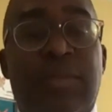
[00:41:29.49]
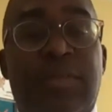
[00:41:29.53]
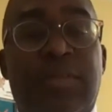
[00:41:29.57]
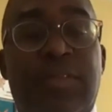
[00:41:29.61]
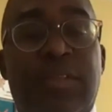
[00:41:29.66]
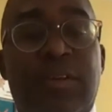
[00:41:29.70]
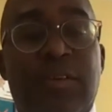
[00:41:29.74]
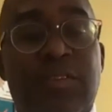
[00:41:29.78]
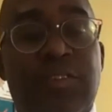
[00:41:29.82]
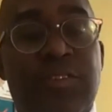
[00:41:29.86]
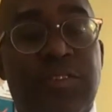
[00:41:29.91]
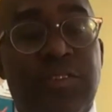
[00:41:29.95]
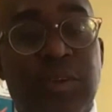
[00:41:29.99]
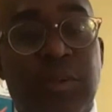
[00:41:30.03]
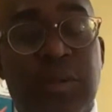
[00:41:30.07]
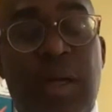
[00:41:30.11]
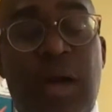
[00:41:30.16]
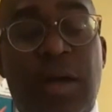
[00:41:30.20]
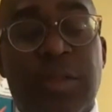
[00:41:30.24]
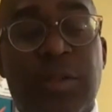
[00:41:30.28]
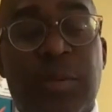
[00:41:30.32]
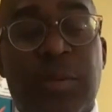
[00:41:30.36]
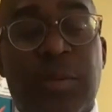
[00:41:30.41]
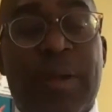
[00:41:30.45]
There's
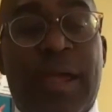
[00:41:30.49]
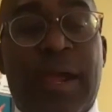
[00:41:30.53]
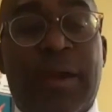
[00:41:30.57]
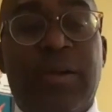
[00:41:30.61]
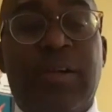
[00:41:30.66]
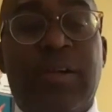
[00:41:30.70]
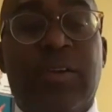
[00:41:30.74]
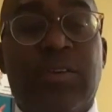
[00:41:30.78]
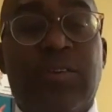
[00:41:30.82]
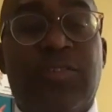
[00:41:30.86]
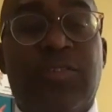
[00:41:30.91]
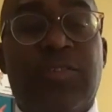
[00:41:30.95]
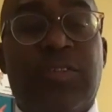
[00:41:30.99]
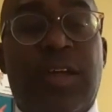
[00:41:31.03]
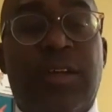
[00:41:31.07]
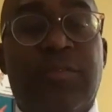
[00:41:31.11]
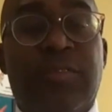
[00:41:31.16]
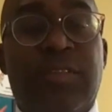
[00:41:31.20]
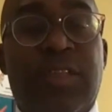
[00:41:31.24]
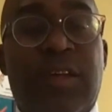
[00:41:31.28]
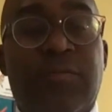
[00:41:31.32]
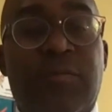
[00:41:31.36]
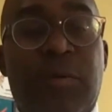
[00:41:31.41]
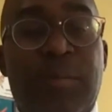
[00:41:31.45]
still other barriers
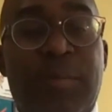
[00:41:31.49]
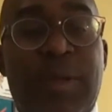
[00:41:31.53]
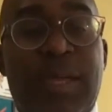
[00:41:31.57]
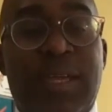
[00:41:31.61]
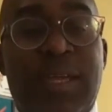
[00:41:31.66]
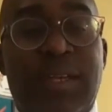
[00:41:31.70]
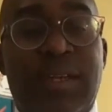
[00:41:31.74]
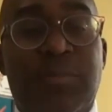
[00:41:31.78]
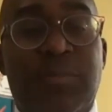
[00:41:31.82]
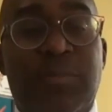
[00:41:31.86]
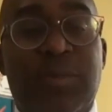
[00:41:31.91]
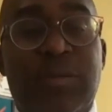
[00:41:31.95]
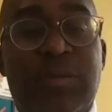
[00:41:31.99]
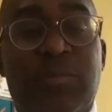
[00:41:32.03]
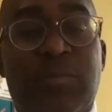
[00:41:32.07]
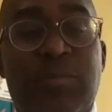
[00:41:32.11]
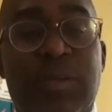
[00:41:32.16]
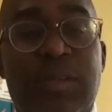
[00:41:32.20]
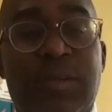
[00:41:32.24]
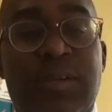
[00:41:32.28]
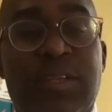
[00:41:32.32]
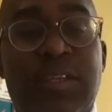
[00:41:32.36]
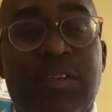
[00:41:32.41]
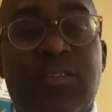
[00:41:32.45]
that remain, and we
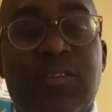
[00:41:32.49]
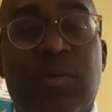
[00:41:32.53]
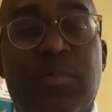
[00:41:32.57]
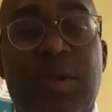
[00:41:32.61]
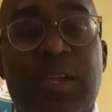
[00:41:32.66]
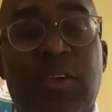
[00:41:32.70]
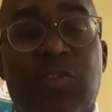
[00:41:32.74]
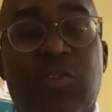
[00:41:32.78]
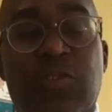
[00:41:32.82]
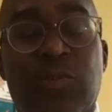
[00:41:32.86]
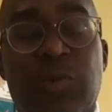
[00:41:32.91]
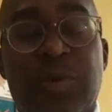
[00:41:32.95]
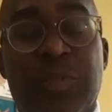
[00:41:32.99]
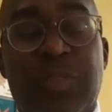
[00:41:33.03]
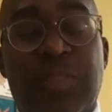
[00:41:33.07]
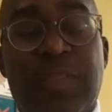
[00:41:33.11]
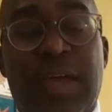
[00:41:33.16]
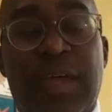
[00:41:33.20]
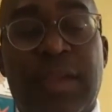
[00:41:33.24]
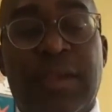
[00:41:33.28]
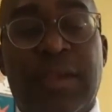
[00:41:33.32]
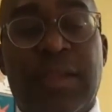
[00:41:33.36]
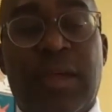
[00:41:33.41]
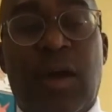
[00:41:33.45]
need to make sure
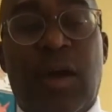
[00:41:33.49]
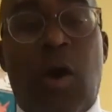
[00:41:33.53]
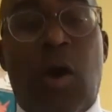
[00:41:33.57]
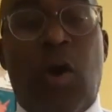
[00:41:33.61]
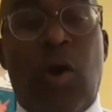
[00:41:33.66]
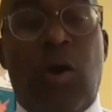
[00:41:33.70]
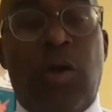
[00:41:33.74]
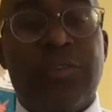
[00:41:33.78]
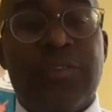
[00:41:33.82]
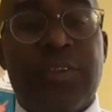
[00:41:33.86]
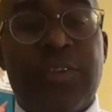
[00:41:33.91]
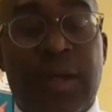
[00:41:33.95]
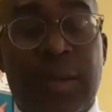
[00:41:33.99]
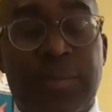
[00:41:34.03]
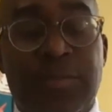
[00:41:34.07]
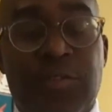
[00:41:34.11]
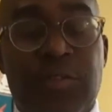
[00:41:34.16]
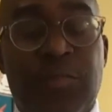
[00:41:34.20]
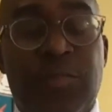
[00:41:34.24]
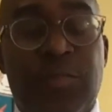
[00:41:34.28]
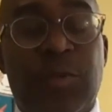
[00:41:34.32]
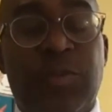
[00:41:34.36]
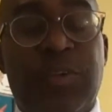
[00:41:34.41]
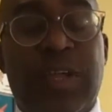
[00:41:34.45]
that all
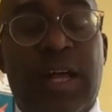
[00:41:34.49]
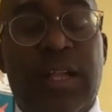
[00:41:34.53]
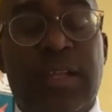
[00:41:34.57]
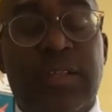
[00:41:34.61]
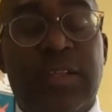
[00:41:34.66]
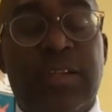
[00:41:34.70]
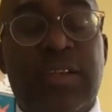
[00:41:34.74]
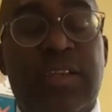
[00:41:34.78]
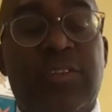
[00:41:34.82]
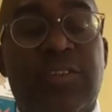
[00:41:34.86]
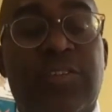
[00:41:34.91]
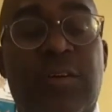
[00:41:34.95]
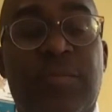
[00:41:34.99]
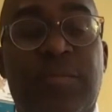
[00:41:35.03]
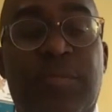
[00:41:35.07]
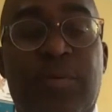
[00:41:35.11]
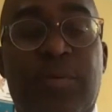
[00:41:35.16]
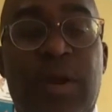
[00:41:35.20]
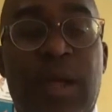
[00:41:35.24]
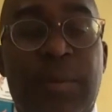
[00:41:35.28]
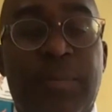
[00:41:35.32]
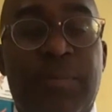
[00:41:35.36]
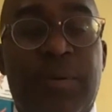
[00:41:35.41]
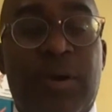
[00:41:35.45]
types of modalities of
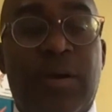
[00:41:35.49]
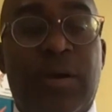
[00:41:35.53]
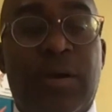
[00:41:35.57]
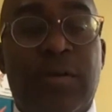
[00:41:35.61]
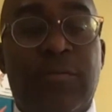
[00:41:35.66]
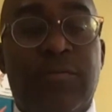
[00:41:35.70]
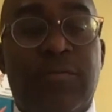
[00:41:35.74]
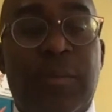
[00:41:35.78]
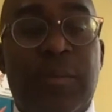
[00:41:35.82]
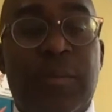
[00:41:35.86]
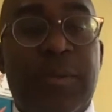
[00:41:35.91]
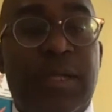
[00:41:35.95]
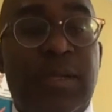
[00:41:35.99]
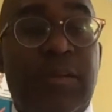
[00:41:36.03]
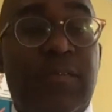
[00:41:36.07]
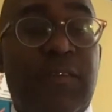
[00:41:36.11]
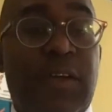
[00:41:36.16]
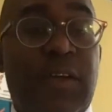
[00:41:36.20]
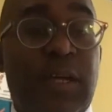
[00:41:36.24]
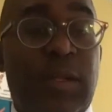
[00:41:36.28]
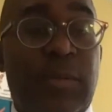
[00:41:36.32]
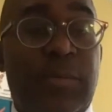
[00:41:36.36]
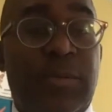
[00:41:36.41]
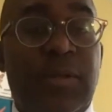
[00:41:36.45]
PrEP remain
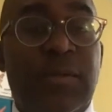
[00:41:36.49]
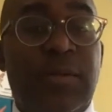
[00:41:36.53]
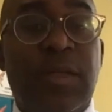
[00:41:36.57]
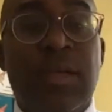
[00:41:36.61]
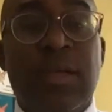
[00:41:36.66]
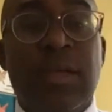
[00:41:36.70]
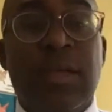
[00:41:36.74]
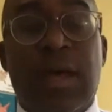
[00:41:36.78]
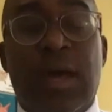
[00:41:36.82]
available